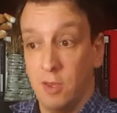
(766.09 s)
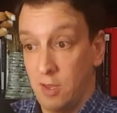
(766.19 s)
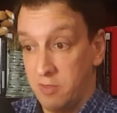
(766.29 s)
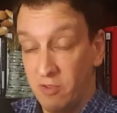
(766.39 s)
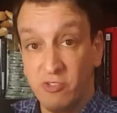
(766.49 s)

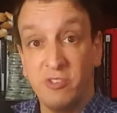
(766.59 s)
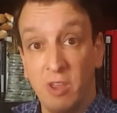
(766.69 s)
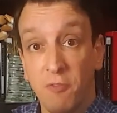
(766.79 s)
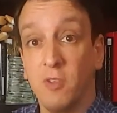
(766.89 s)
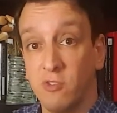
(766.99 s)
uh, this
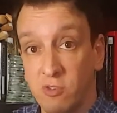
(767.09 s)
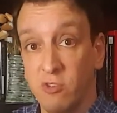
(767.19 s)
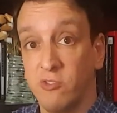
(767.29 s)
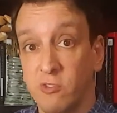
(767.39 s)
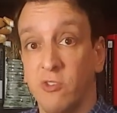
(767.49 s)
difference,
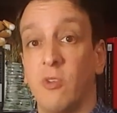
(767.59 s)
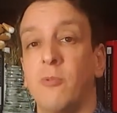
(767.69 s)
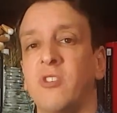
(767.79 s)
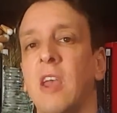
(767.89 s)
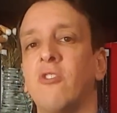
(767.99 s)
this
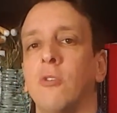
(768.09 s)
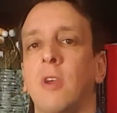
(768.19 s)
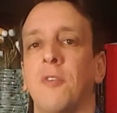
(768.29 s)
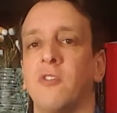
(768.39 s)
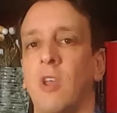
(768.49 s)
substantial
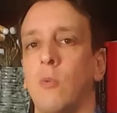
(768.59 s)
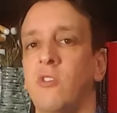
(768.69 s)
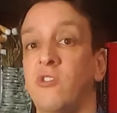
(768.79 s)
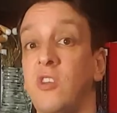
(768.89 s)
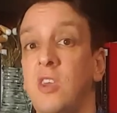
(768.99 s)
difference that we
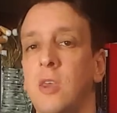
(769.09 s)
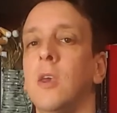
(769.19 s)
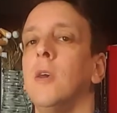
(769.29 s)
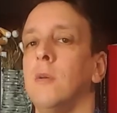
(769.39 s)
see